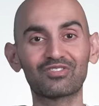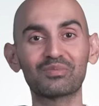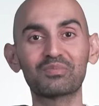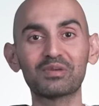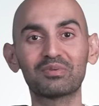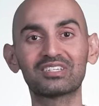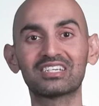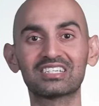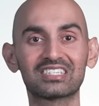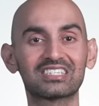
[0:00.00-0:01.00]
for people to
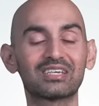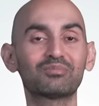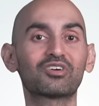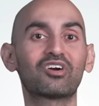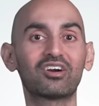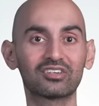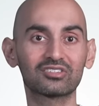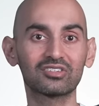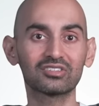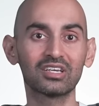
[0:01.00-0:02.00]
just skim your
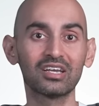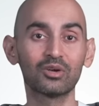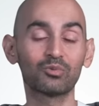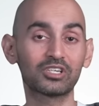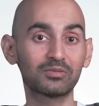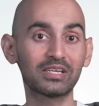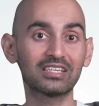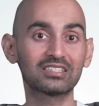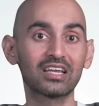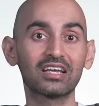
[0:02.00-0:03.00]
articles, which
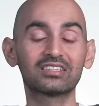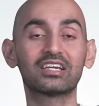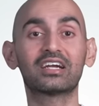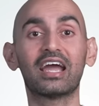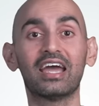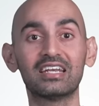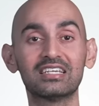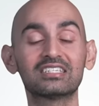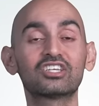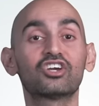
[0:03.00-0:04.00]
means their
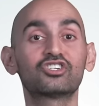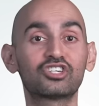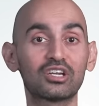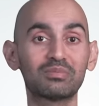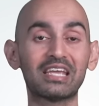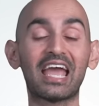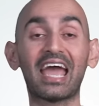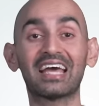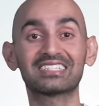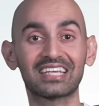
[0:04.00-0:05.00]
headings should be
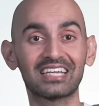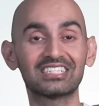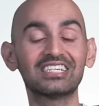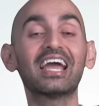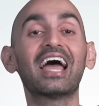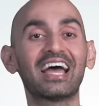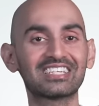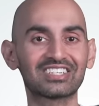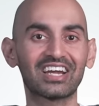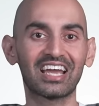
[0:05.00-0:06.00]
as catchy
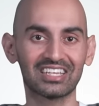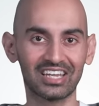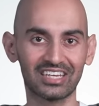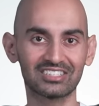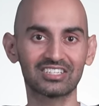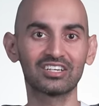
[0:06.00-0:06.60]
as your headlines.